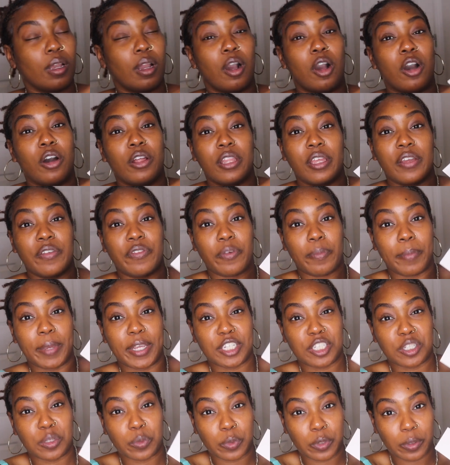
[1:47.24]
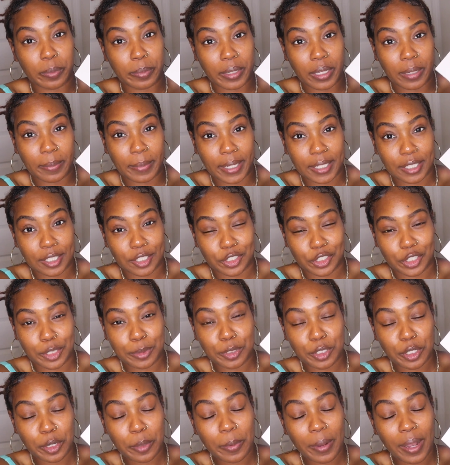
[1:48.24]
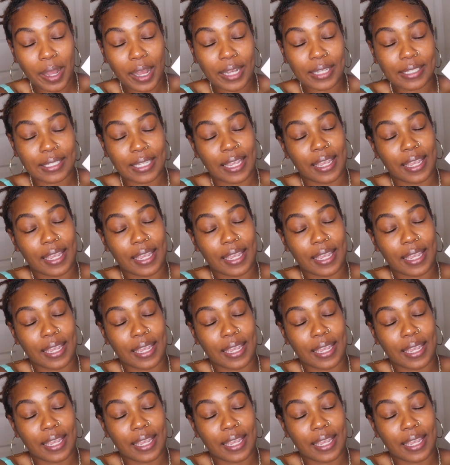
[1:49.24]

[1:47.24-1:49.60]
all the information will be in my description box